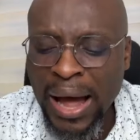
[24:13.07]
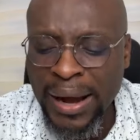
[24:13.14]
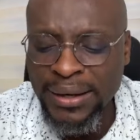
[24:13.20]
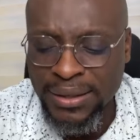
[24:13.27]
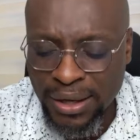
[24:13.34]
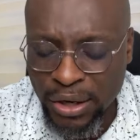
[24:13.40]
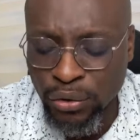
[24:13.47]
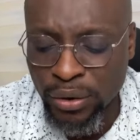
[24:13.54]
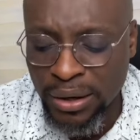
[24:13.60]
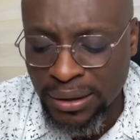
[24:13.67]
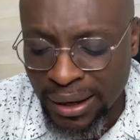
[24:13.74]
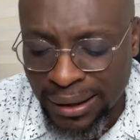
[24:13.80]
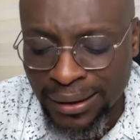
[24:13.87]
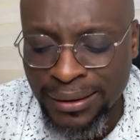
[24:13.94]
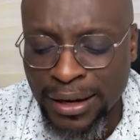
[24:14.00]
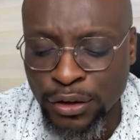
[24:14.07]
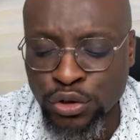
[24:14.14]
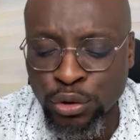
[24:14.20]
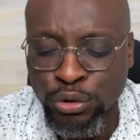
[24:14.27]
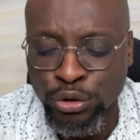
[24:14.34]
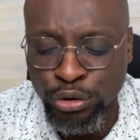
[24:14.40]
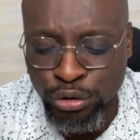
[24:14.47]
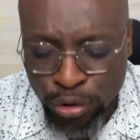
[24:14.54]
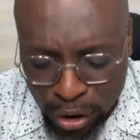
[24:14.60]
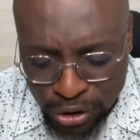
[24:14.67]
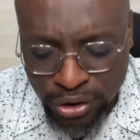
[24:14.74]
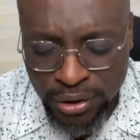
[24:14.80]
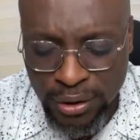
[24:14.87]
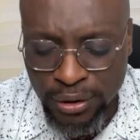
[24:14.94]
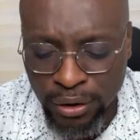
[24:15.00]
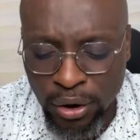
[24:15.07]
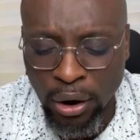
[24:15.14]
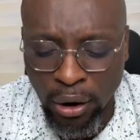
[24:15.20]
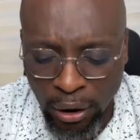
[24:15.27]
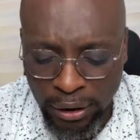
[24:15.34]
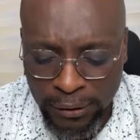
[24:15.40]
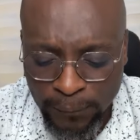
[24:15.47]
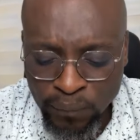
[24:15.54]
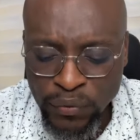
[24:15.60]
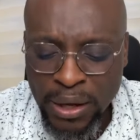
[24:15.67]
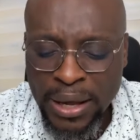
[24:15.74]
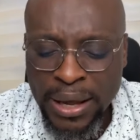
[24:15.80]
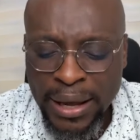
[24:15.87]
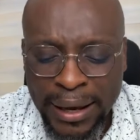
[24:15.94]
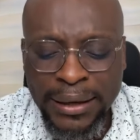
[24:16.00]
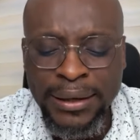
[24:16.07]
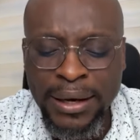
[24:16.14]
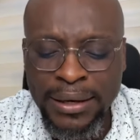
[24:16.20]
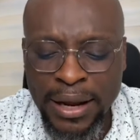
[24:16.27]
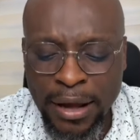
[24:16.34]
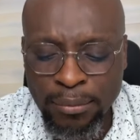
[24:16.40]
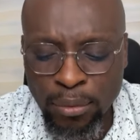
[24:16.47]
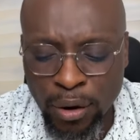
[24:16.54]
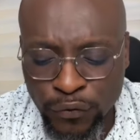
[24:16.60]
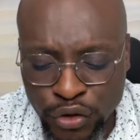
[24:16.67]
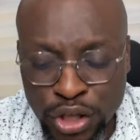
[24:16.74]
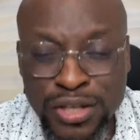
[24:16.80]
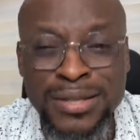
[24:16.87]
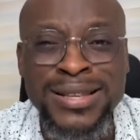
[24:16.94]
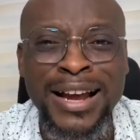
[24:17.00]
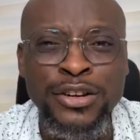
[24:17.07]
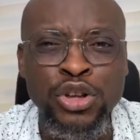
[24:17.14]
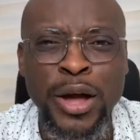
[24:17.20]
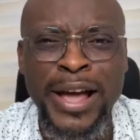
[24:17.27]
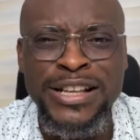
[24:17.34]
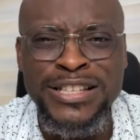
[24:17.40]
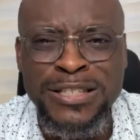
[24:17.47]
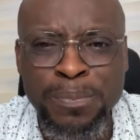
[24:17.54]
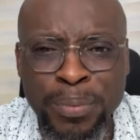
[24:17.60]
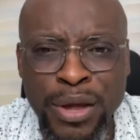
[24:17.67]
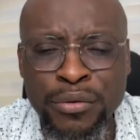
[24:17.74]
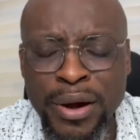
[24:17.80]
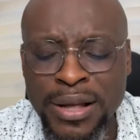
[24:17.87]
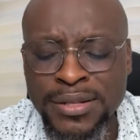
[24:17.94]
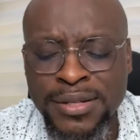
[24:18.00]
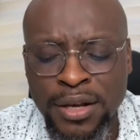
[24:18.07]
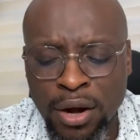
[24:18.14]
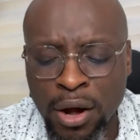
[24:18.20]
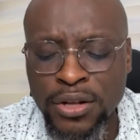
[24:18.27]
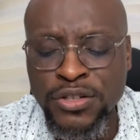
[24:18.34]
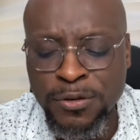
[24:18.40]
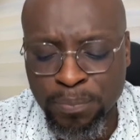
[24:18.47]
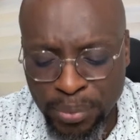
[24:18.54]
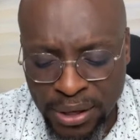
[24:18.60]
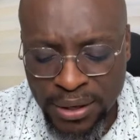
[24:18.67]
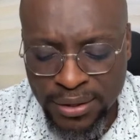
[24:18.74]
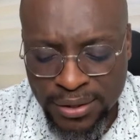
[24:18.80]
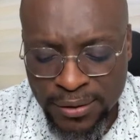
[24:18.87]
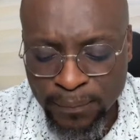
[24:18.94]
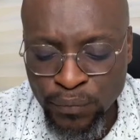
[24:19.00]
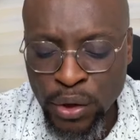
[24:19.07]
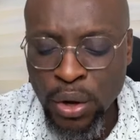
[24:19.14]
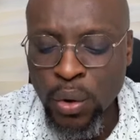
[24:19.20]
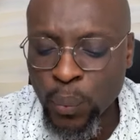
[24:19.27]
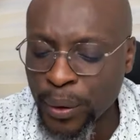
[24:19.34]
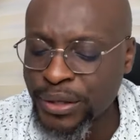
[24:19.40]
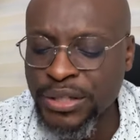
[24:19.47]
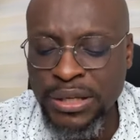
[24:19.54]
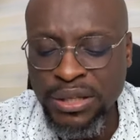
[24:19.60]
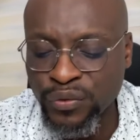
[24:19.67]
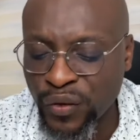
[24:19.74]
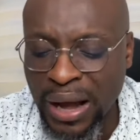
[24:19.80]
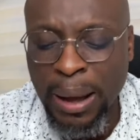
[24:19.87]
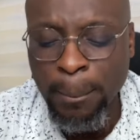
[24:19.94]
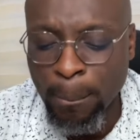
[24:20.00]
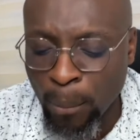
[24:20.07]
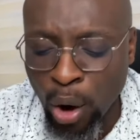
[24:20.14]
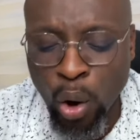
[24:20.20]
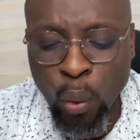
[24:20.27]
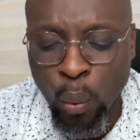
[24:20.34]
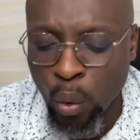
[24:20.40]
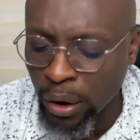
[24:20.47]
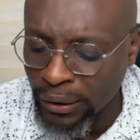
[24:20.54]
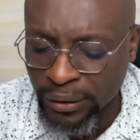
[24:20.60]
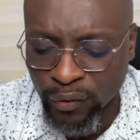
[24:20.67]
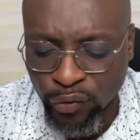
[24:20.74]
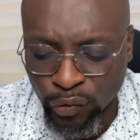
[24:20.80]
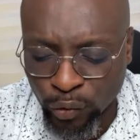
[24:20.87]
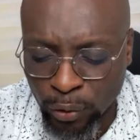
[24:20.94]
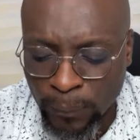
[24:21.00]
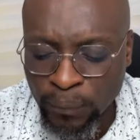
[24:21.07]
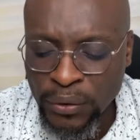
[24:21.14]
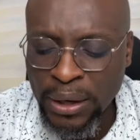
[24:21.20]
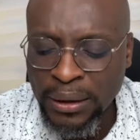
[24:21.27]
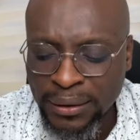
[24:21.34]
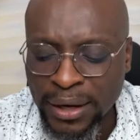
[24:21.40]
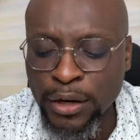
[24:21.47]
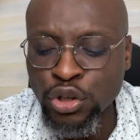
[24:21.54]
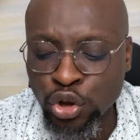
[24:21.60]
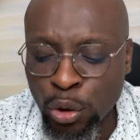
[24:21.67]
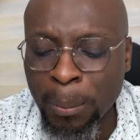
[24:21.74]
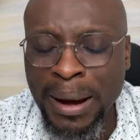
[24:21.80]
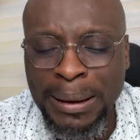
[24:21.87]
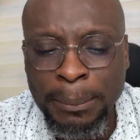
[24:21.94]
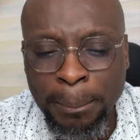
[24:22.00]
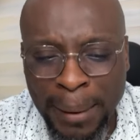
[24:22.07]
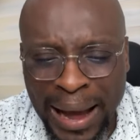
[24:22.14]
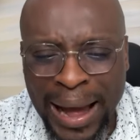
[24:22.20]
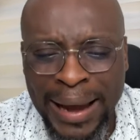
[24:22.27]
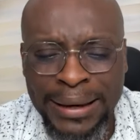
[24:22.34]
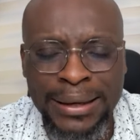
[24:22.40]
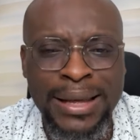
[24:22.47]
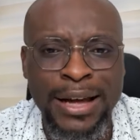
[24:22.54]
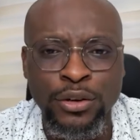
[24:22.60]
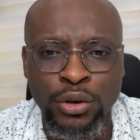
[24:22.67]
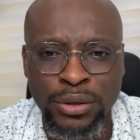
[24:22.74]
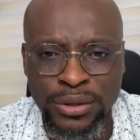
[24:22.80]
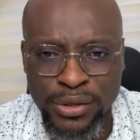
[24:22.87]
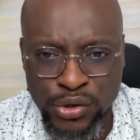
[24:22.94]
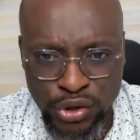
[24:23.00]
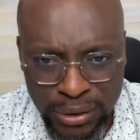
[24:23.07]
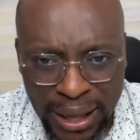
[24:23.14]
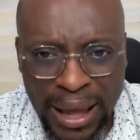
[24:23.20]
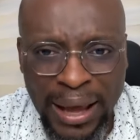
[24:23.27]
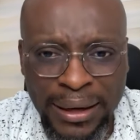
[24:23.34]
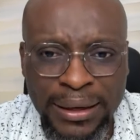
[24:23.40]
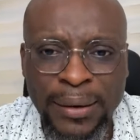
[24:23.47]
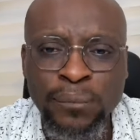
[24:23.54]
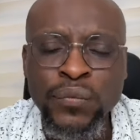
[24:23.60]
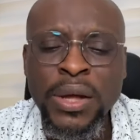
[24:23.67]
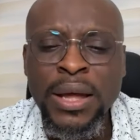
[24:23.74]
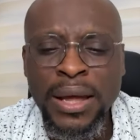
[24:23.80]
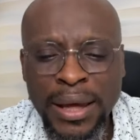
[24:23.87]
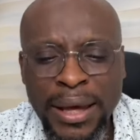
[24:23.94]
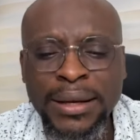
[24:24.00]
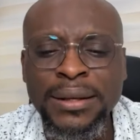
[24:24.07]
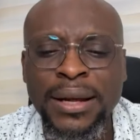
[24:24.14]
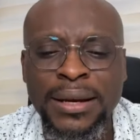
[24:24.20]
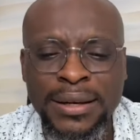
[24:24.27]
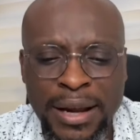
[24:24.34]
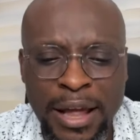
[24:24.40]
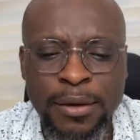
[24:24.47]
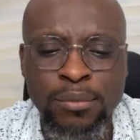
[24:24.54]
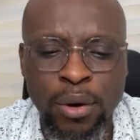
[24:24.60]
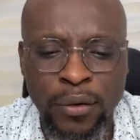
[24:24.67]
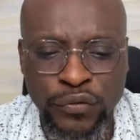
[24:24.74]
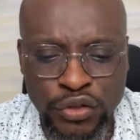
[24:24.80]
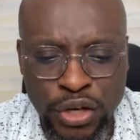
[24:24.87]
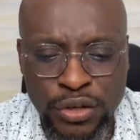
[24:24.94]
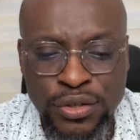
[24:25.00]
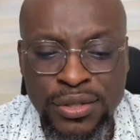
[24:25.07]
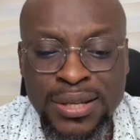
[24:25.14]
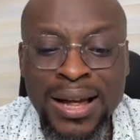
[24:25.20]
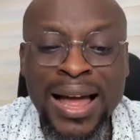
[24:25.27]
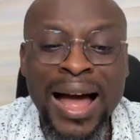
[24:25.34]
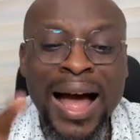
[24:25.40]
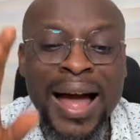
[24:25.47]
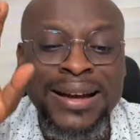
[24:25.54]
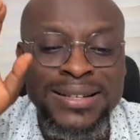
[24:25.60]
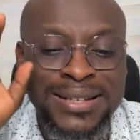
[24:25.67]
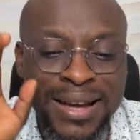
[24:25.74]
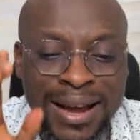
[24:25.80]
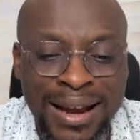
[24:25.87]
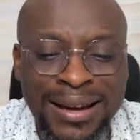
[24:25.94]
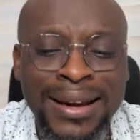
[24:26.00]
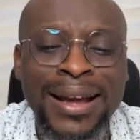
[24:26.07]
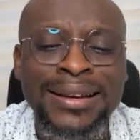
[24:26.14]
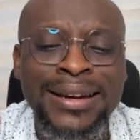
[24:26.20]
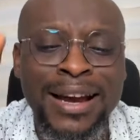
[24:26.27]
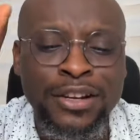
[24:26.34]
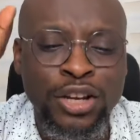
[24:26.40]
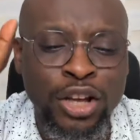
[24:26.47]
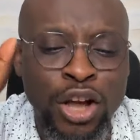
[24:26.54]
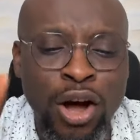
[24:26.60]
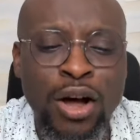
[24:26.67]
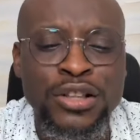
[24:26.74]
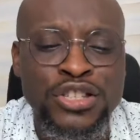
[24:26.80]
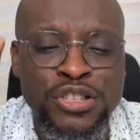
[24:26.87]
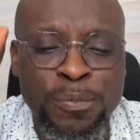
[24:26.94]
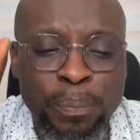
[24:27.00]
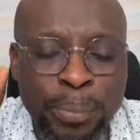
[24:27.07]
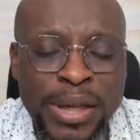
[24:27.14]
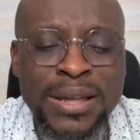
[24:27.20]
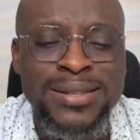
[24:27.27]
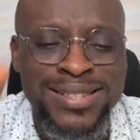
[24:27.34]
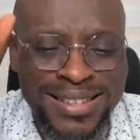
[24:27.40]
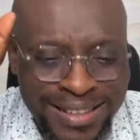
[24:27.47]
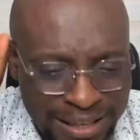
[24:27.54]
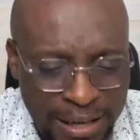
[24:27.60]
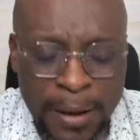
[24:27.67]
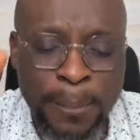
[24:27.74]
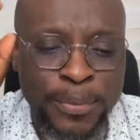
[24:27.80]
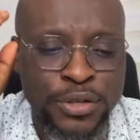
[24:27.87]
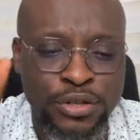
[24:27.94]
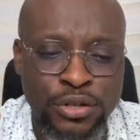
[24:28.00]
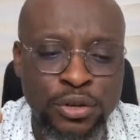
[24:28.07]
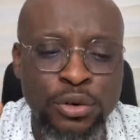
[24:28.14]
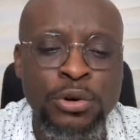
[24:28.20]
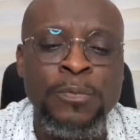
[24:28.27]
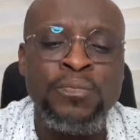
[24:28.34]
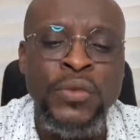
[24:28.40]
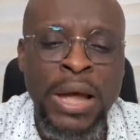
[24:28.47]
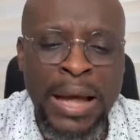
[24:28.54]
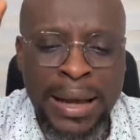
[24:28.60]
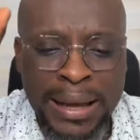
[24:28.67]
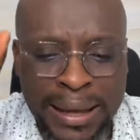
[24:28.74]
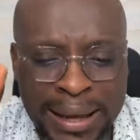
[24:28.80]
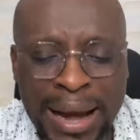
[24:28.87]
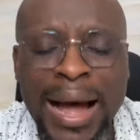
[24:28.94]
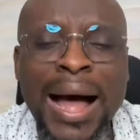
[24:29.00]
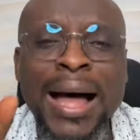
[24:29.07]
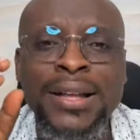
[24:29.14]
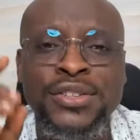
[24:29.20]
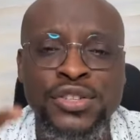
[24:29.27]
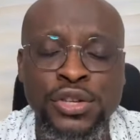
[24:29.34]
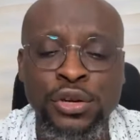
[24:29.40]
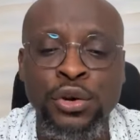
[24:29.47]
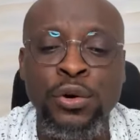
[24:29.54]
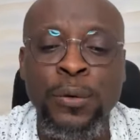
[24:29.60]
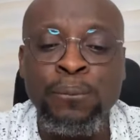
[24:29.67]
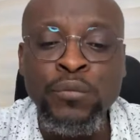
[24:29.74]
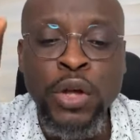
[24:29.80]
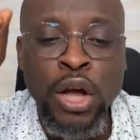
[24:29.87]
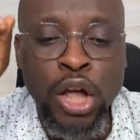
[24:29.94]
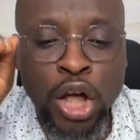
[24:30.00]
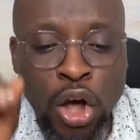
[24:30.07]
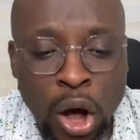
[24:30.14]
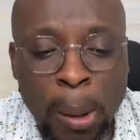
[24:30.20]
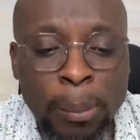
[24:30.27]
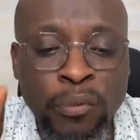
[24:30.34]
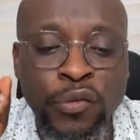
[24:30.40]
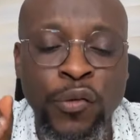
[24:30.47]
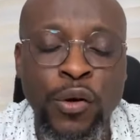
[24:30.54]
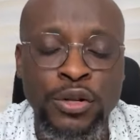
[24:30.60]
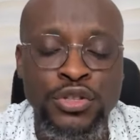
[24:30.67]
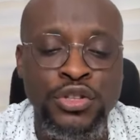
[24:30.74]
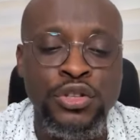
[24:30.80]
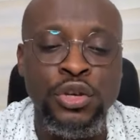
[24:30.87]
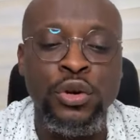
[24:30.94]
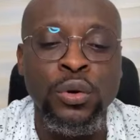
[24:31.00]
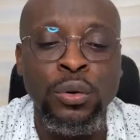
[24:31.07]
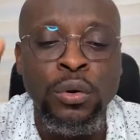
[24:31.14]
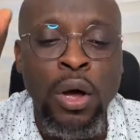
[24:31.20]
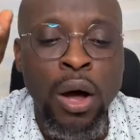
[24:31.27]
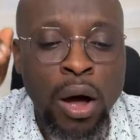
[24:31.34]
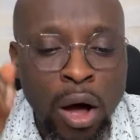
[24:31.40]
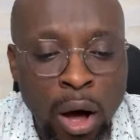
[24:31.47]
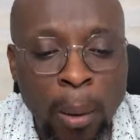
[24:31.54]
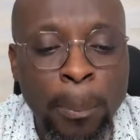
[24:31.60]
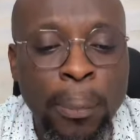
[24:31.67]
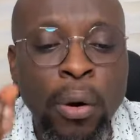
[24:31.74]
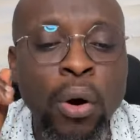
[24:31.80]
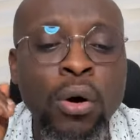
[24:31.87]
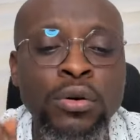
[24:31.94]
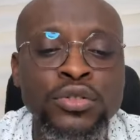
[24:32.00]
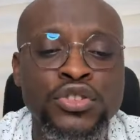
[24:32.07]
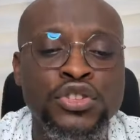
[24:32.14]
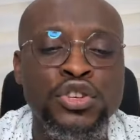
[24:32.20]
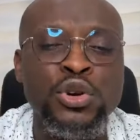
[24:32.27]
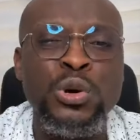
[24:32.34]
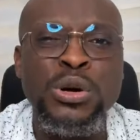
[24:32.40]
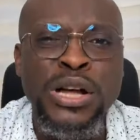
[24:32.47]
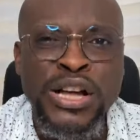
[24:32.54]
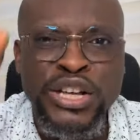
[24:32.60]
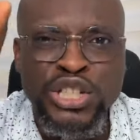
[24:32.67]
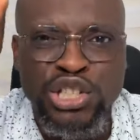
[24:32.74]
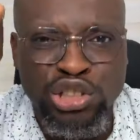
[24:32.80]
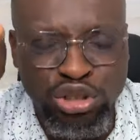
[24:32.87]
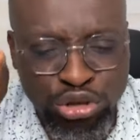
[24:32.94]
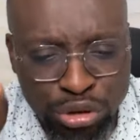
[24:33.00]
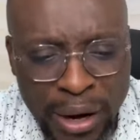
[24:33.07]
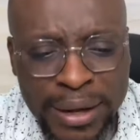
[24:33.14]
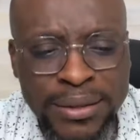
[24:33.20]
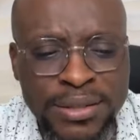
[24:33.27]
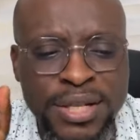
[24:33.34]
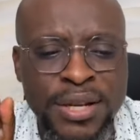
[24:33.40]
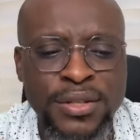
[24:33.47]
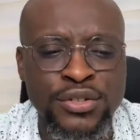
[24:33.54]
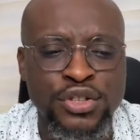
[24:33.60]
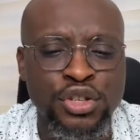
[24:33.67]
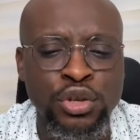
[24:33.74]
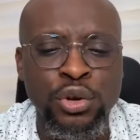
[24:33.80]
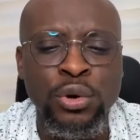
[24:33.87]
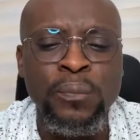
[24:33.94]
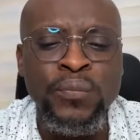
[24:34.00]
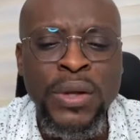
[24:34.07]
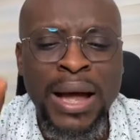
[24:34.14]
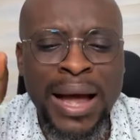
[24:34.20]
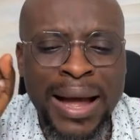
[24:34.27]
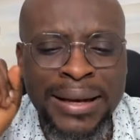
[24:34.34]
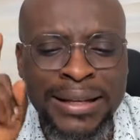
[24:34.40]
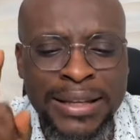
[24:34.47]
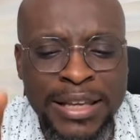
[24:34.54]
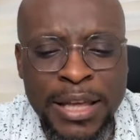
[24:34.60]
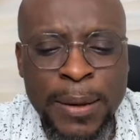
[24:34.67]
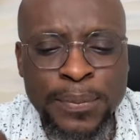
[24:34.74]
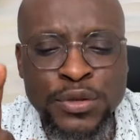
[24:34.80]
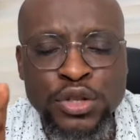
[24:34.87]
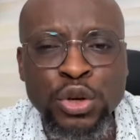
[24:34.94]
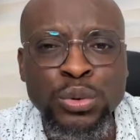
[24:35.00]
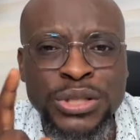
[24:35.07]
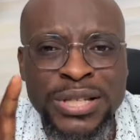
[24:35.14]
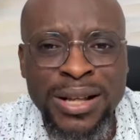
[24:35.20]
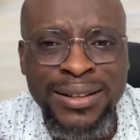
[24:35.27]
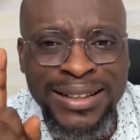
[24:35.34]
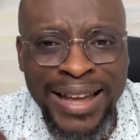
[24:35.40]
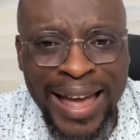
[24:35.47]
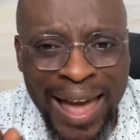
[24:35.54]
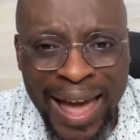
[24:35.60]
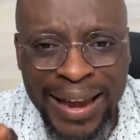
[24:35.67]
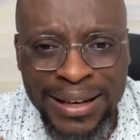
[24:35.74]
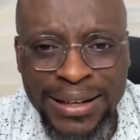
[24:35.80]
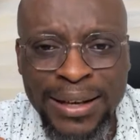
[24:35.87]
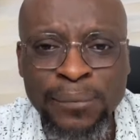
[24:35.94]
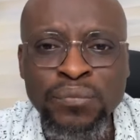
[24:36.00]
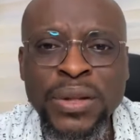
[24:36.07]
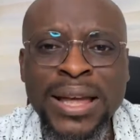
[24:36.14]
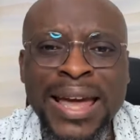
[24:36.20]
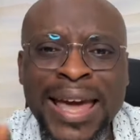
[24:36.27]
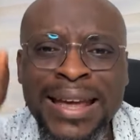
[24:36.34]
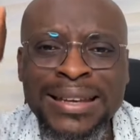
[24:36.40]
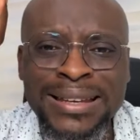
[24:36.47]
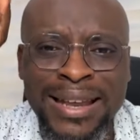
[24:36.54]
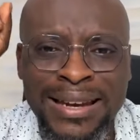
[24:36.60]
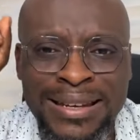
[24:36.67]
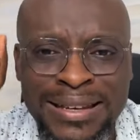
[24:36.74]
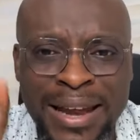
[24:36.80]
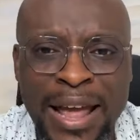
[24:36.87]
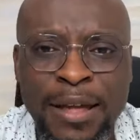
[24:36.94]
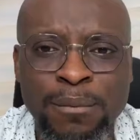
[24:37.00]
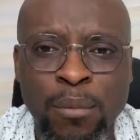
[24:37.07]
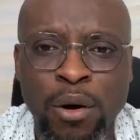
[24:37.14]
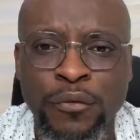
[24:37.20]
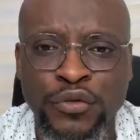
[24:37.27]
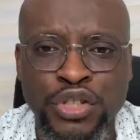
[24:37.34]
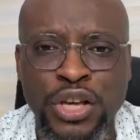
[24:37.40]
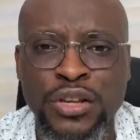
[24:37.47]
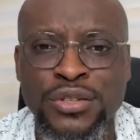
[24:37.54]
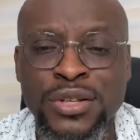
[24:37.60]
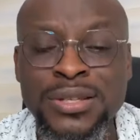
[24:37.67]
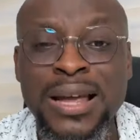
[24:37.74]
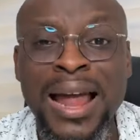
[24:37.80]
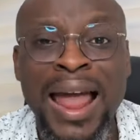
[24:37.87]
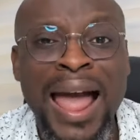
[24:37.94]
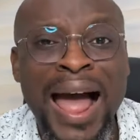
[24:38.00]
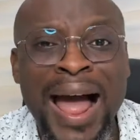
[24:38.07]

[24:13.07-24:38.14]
I decree and declare that you trust in God in the name of Jesus, and you experience God's peace, which is far more wonderful than human mind can understand in the name of Jesus. I declare that God's peace keeps you, guards you, comforts you, upholds you, strengthens you, and keeps you till the end in the name of Jesus.